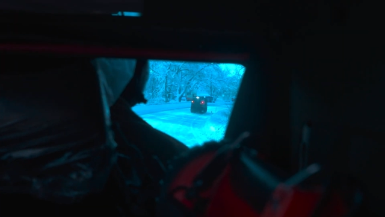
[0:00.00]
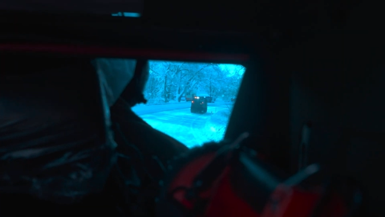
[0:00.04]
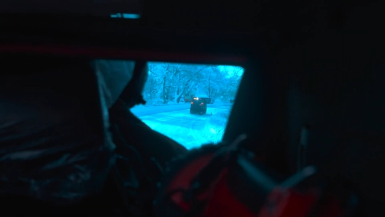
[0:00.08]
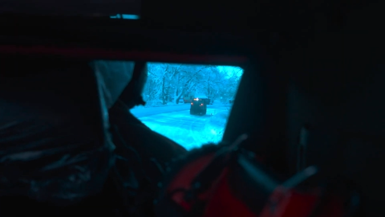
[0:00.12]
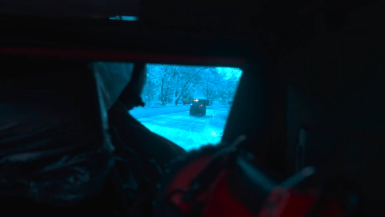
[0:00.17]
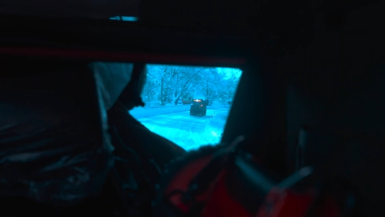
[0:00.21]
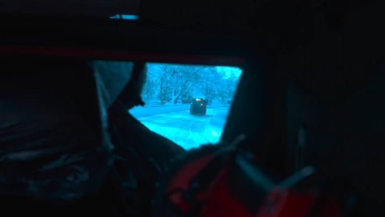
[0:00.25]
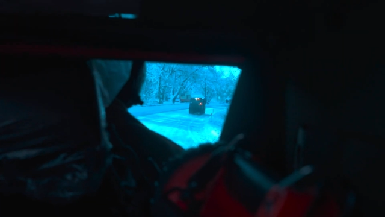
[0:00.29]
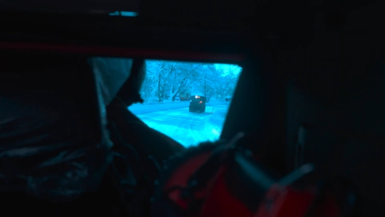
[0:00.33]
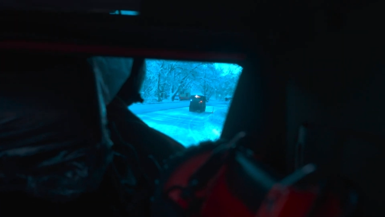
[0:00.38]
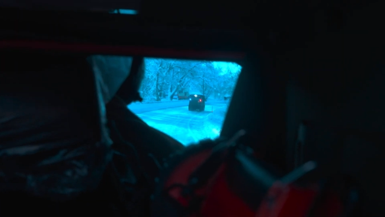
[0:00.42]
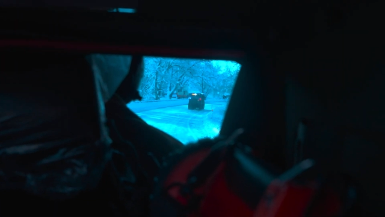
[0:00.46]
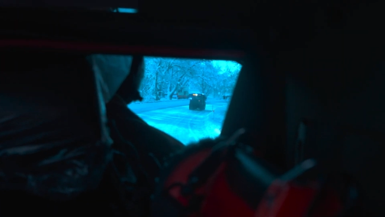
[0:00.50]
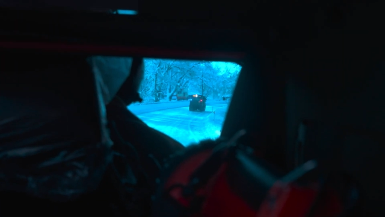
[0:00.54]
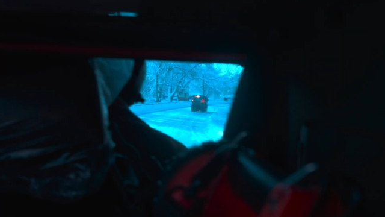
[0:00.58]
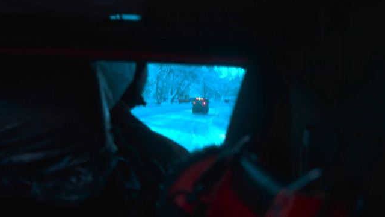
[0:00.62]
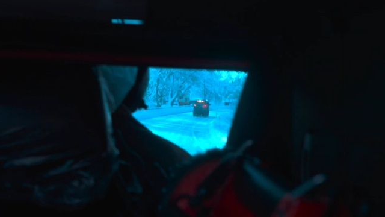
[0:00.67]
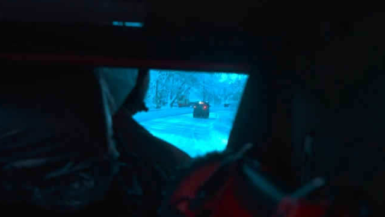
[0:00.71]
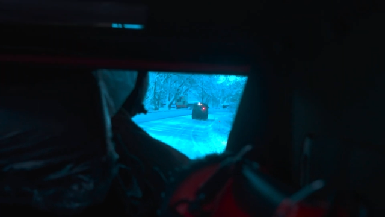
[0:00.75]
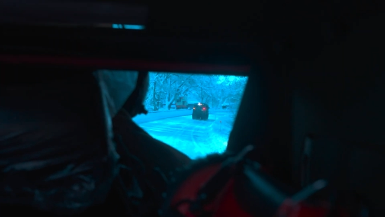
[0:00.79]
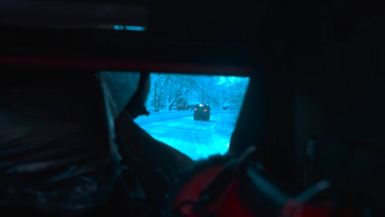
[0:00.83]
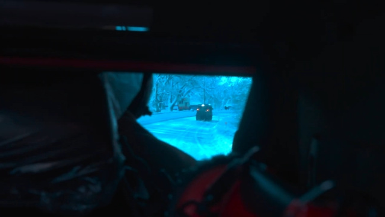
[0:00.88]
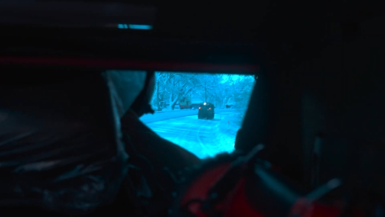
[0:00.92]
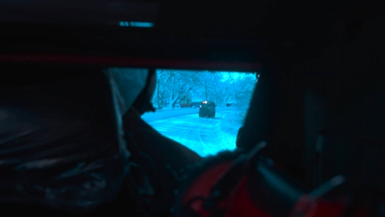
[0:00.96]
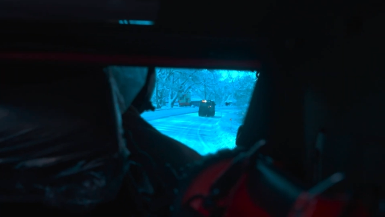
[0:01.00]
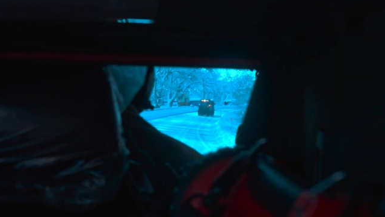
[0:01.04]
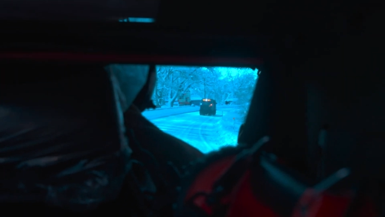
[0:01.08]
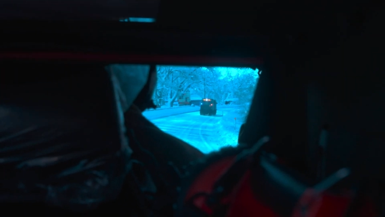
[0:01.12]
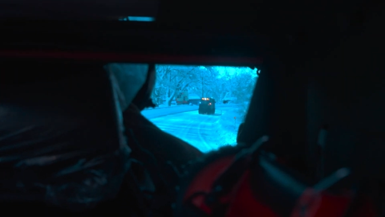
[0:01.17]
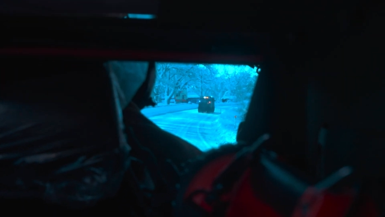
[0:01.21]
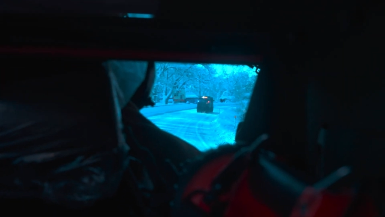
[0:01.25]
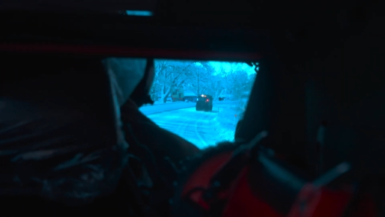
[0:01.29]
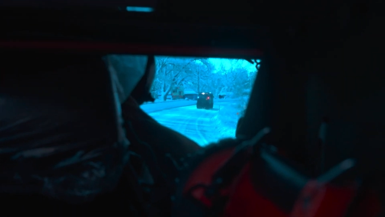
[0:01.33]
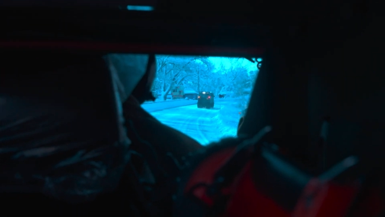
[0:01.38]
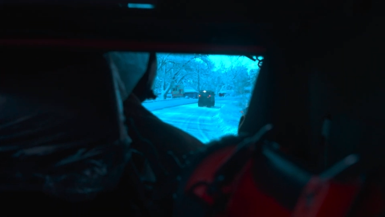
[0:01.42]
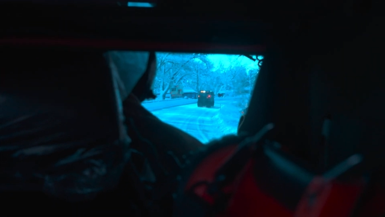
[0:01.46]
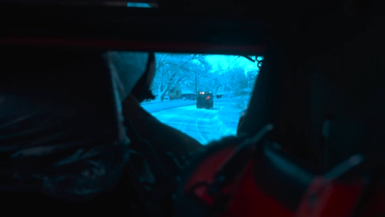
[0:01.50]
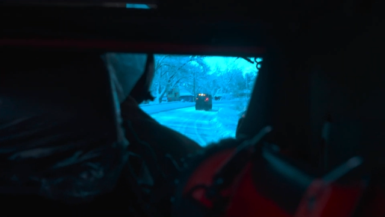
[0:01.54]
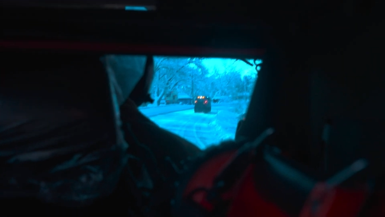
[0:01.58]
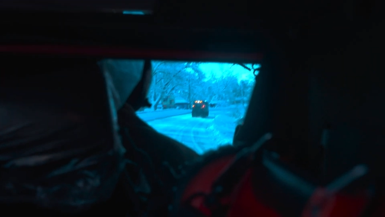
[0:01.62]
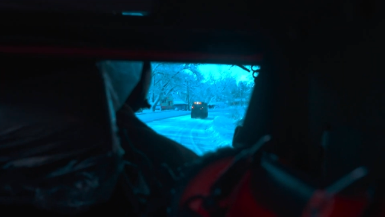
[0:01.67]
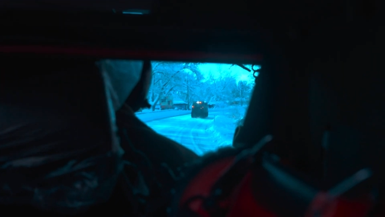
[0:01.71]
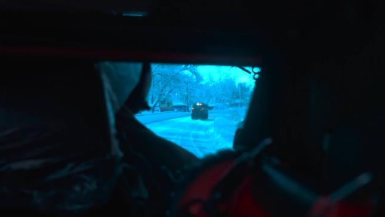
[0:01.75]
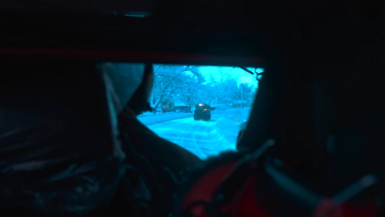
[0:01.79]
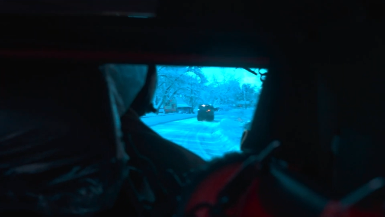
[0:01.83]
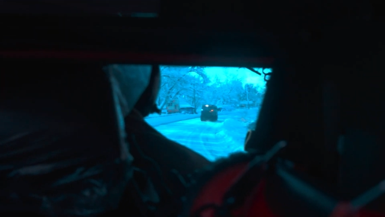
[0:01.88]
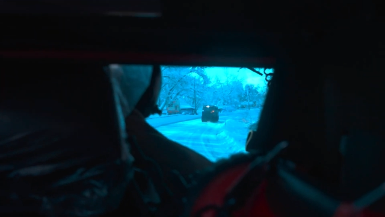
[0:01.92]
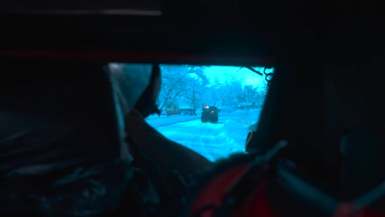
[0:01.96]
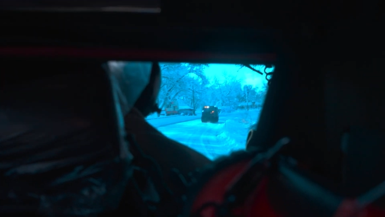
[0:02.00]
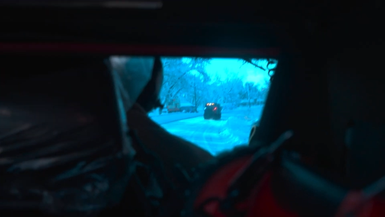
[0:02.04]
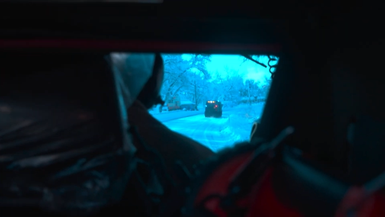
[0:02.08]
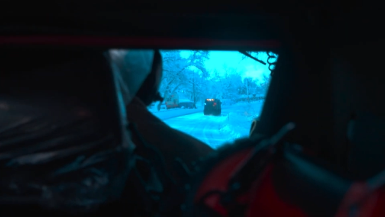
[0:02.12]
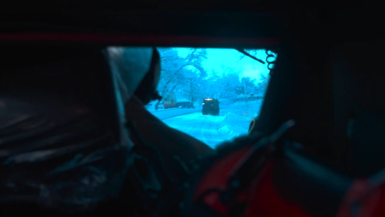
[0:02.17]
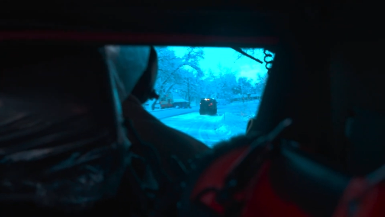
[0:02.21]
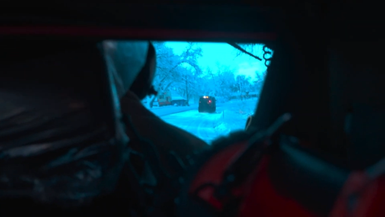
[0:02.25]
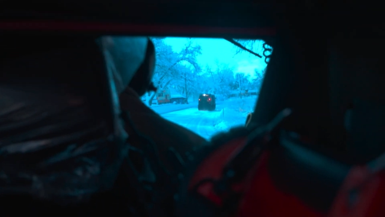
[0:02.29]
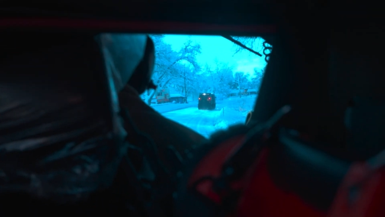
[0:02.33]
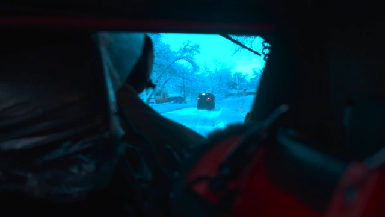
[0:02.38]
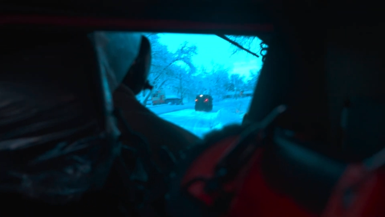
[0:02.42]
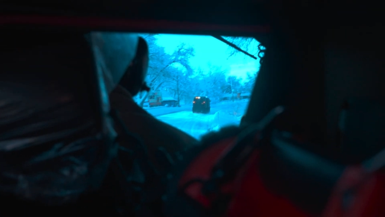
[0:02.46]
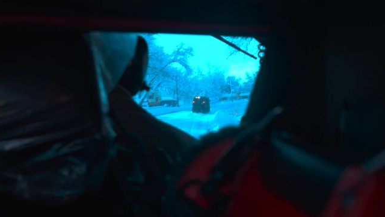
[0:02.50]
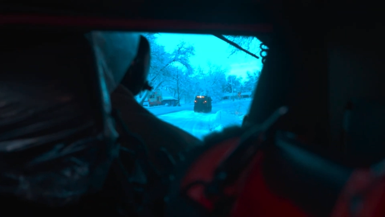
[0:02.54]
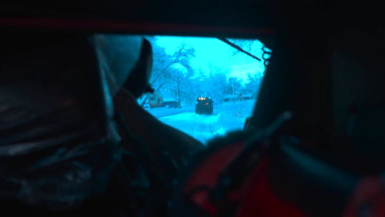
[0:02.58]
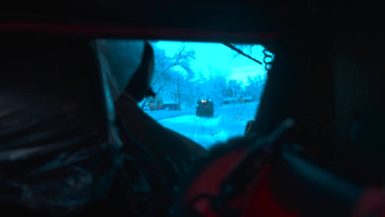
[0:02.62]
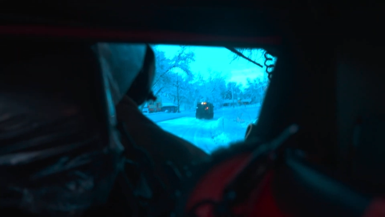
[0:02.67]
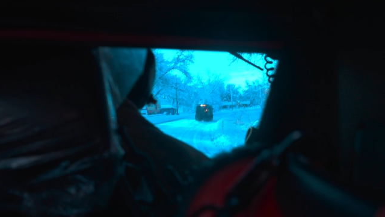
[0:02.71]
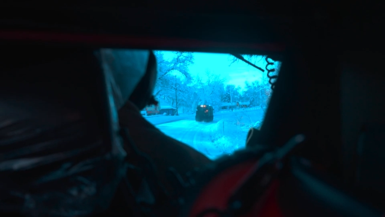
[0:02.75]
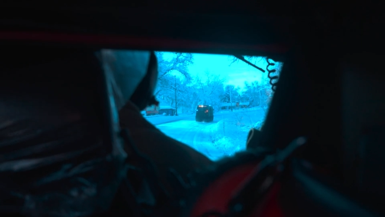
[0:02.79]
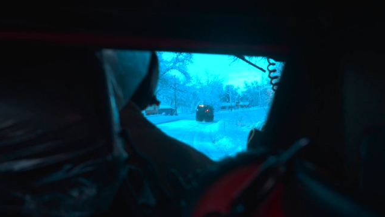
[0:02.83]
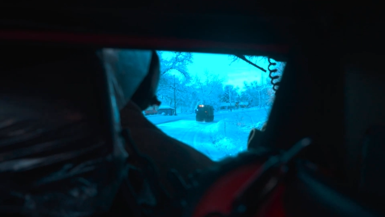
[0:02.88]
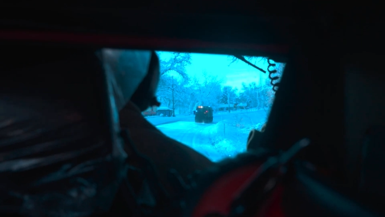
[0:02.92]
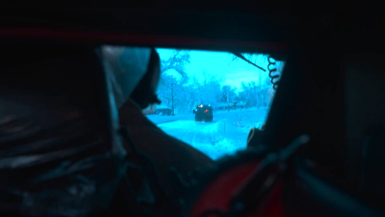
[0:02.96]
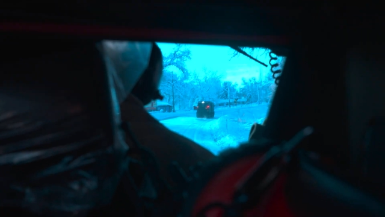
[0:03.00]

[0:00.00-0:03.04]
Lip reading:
No face is visible, so there are no lips to read.